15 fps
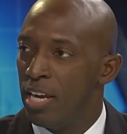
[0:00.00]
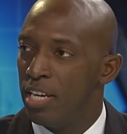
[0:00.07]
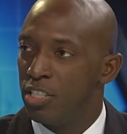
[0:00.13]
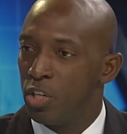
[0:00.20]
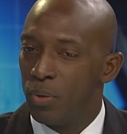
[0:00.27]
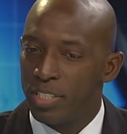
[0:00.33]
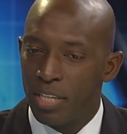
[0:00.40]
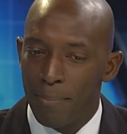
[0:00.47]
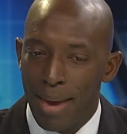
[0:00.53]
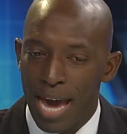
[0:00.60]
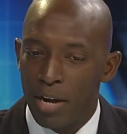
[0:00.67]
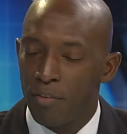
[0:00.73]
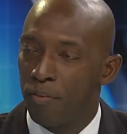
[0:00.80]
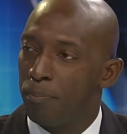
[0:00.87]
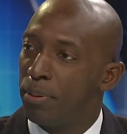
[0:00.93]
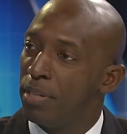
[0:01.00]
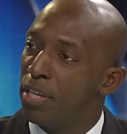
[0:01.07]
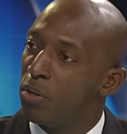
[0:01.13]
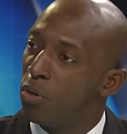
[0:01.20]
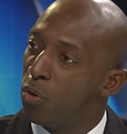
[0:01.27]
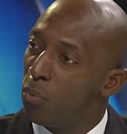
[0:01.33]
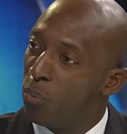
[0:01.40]
So it's a matter of
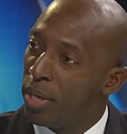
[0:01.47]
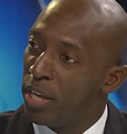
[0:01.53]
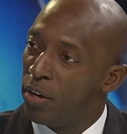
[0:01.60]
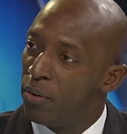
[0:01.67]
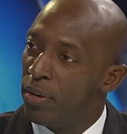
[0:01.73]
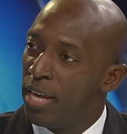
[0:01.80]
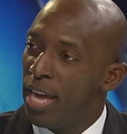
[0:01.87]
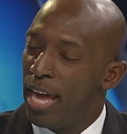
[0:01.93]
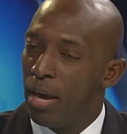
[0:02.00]
political will.